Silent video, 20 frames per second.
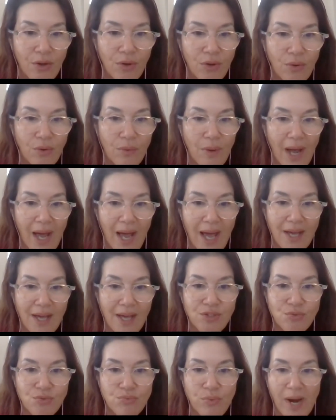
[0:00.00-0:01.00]
who
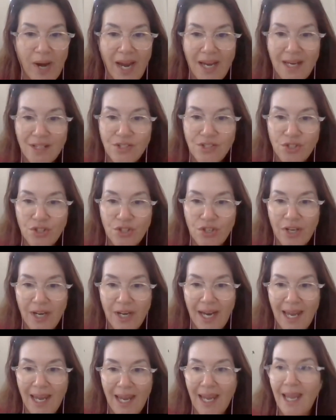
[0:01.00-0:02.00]
has raised her
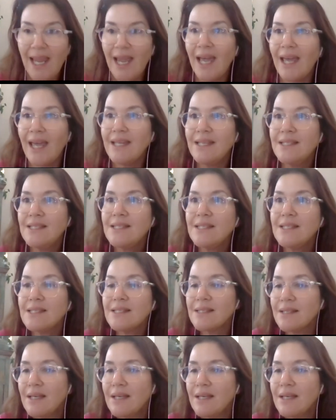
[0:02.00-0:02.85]
hand.